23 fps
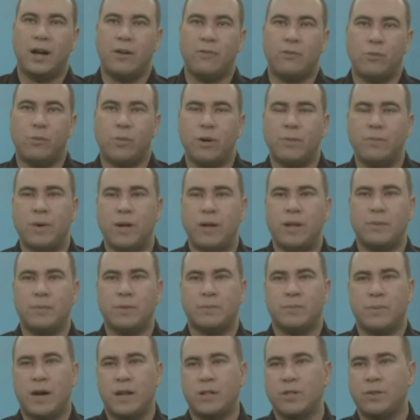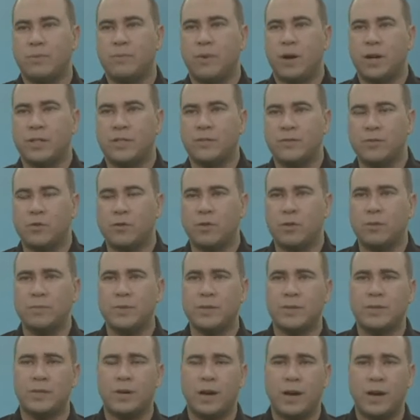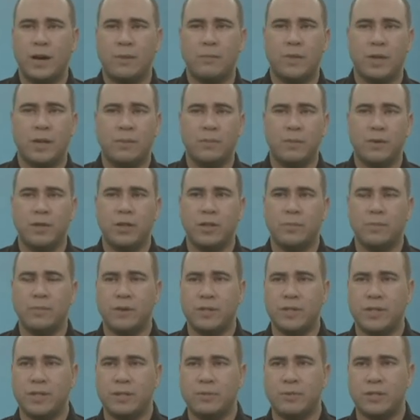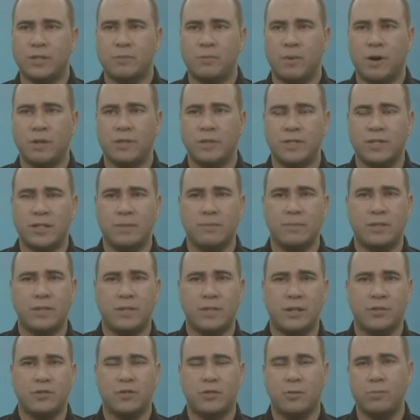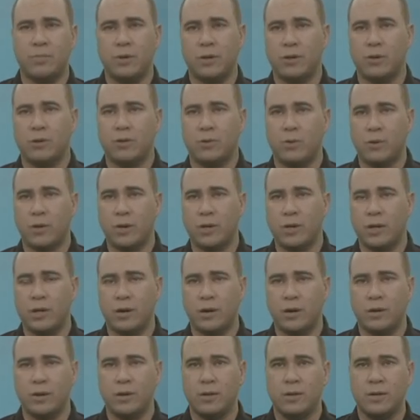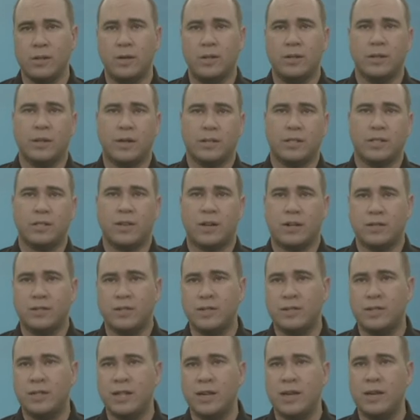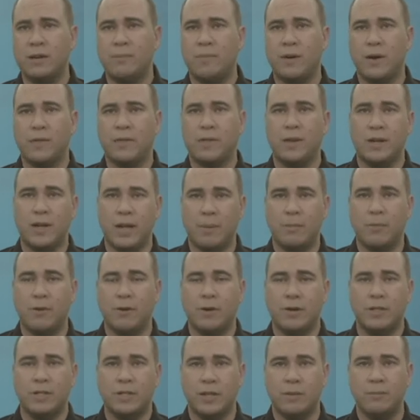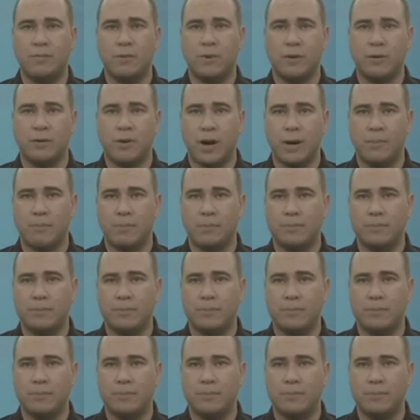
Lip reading: Hi everyone, my name is Patrick Botz-Forbes. I am the Community Emergency Response Team Central Bureau Coordinator. I'd like to talk to you today about the Neighborhood Team Program.